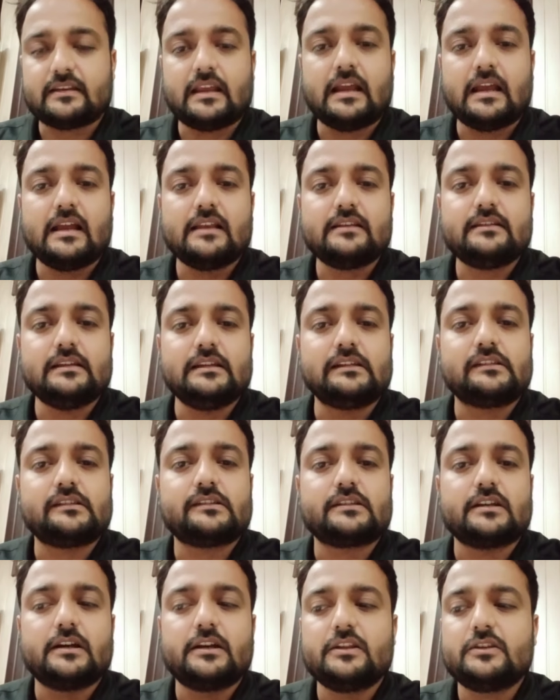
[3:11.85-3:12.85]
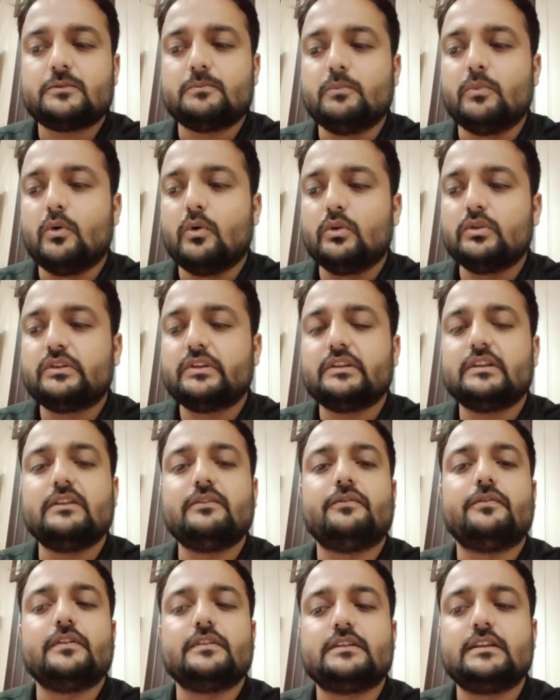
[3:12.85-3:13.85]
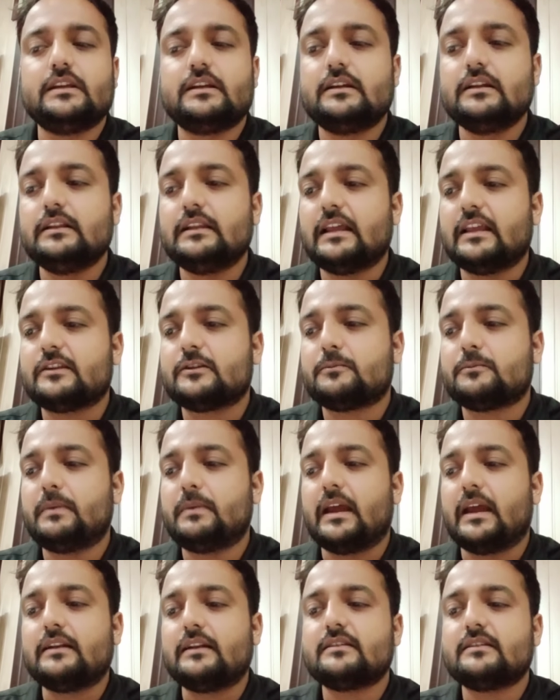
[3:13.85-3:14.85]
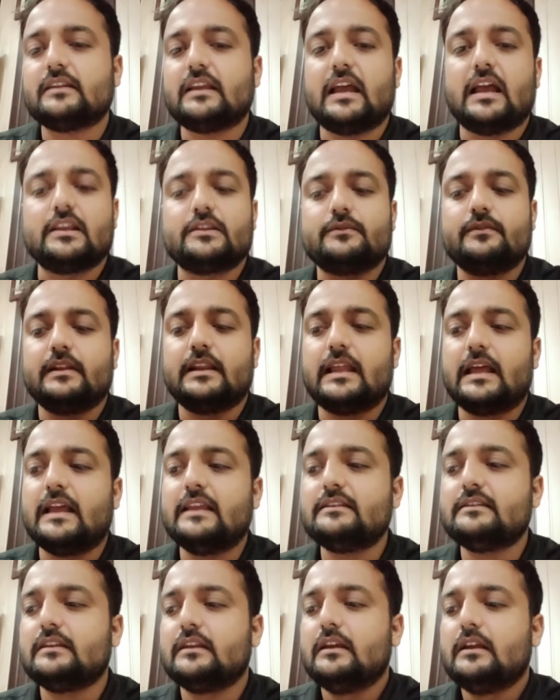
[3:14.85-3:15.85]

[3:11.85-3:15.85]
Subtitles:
as it studies both the physical aspects as well as